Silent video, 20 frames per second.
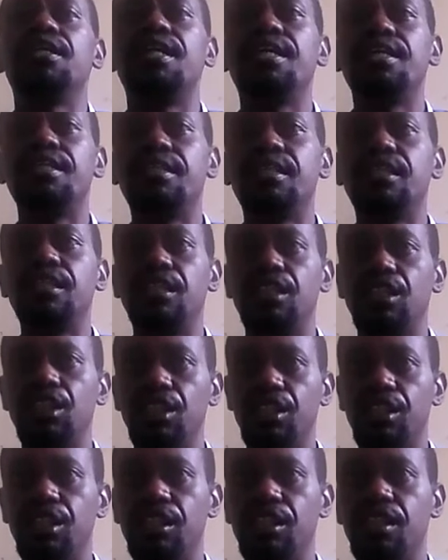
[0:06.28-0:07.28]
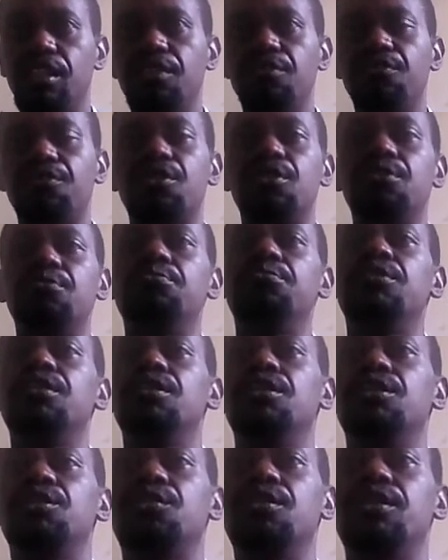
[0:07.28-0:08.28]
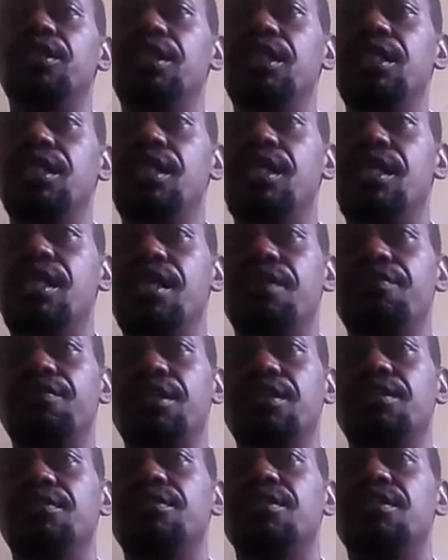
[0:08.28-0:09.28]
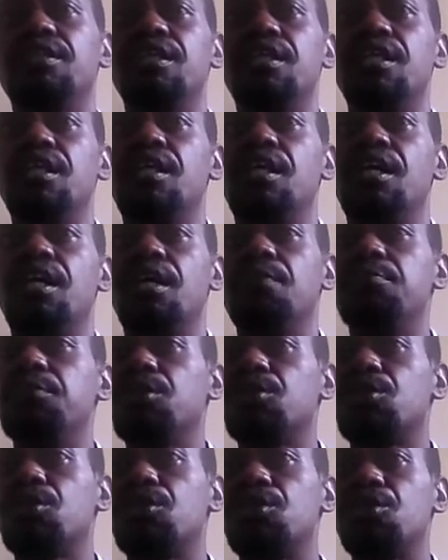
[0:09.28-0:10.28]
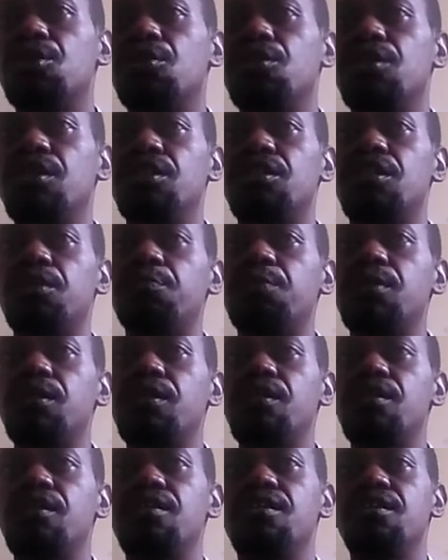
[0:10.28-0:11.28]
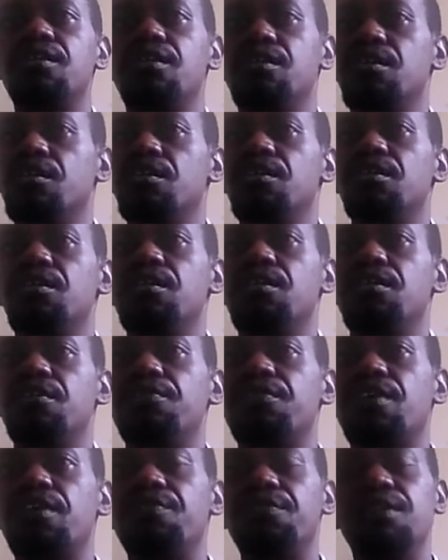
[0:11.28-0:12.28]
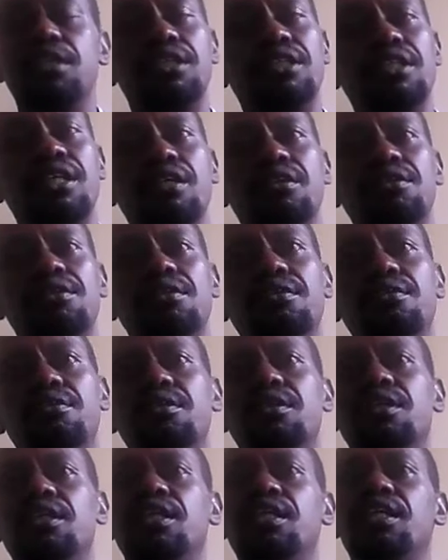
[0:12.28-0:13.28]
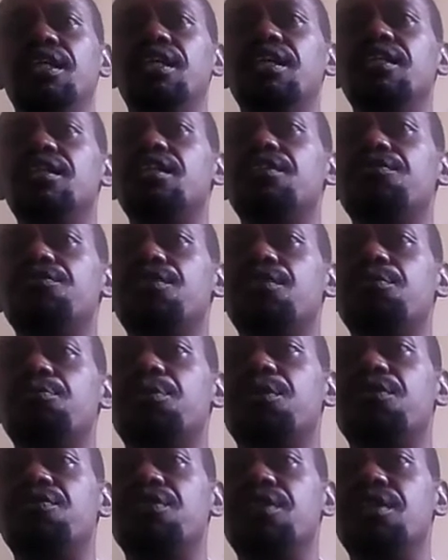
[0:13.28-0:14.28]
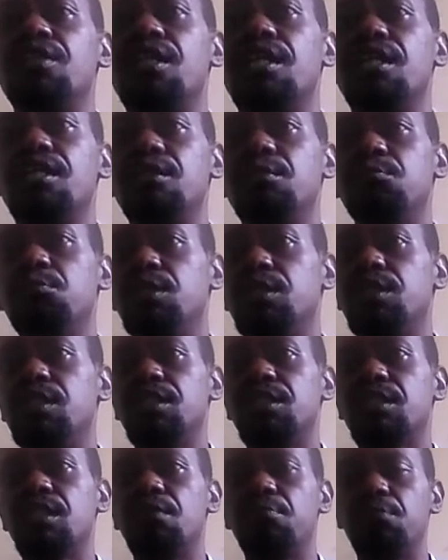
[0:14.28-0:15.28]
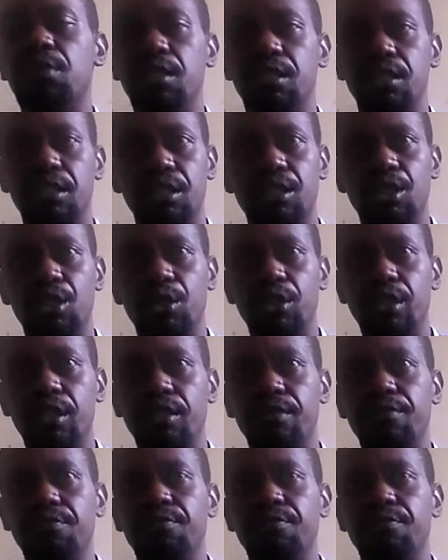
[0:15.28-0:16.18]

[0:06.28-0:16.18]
IT engineer from 2011. I'm a social entrepreneur 5 years ago and a for-profit IT business company owner,